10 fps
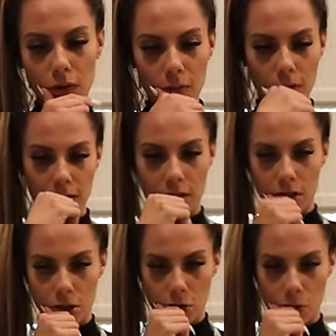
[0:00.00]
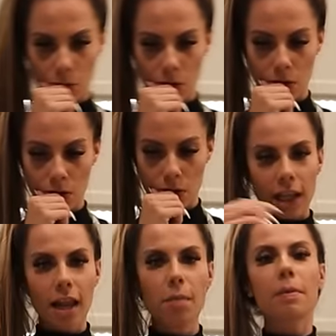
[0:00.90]
do I want to do?
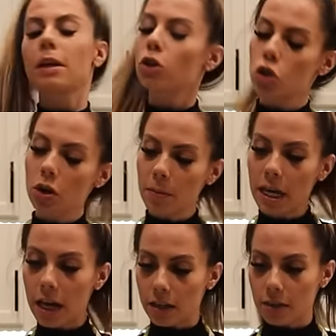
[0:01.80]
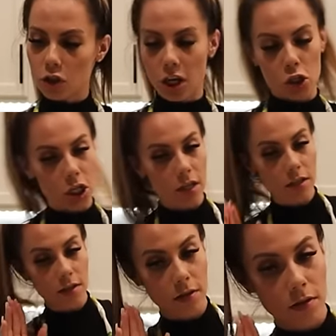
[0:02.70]
Llamabean, could you give me any
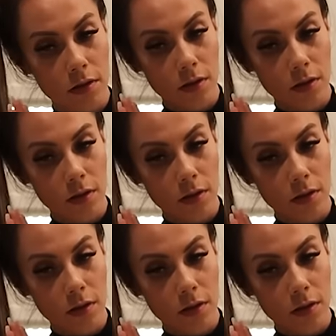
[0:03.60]
suggestions?